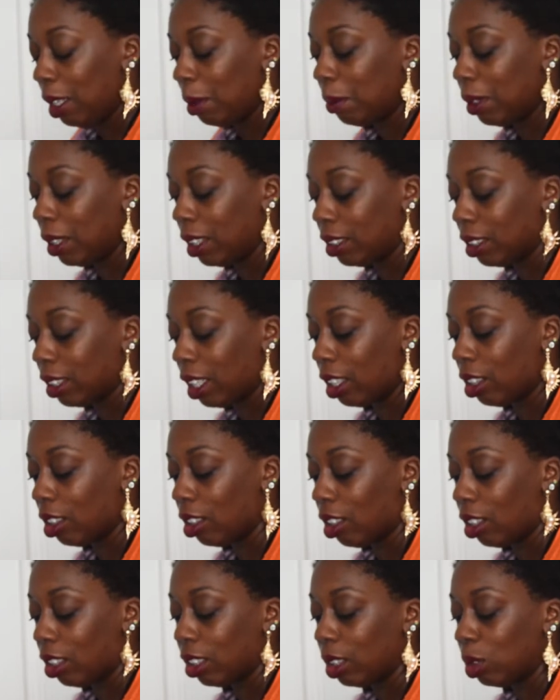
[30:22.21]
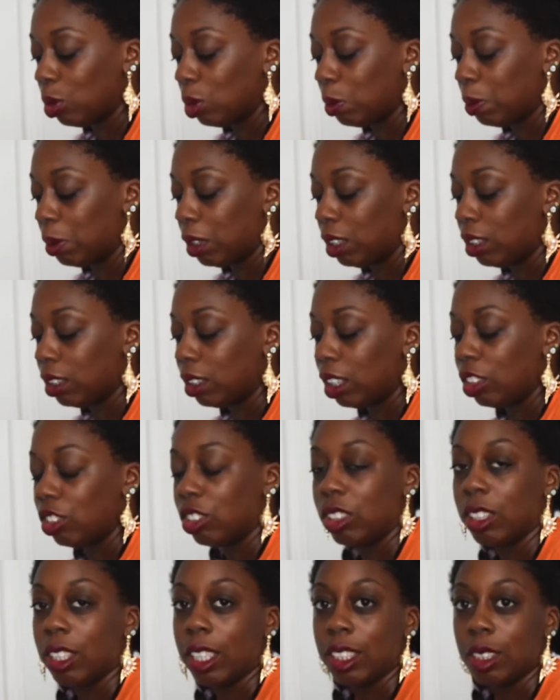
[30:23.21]
because I thought this would be such
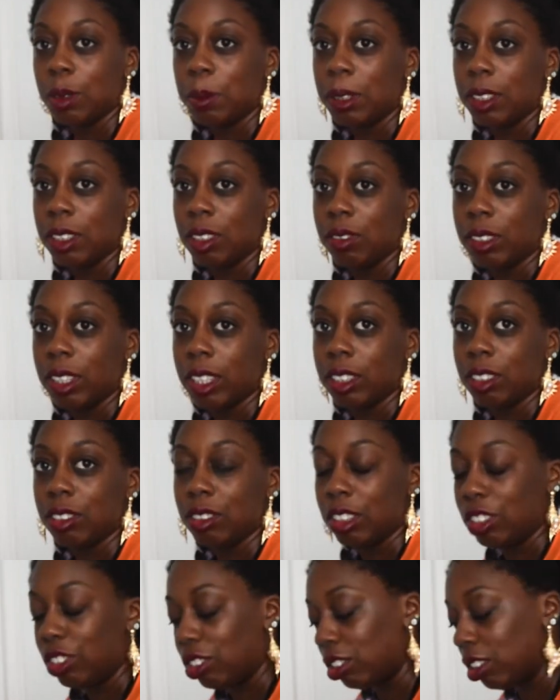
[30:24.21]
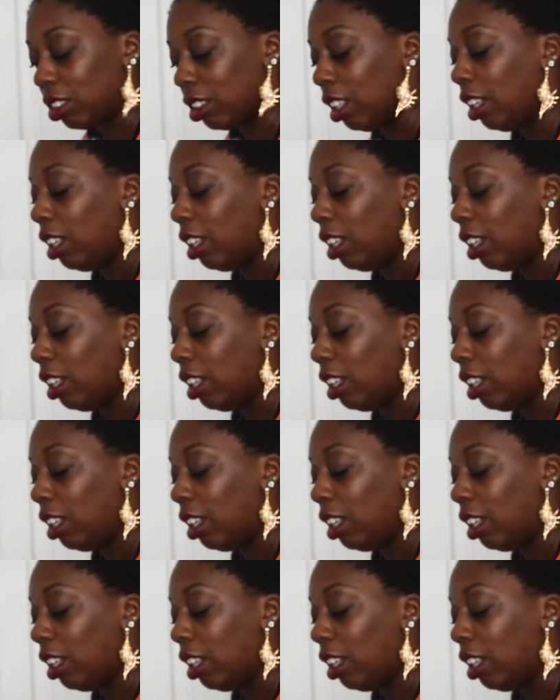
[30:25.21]
a nice piece of decoration.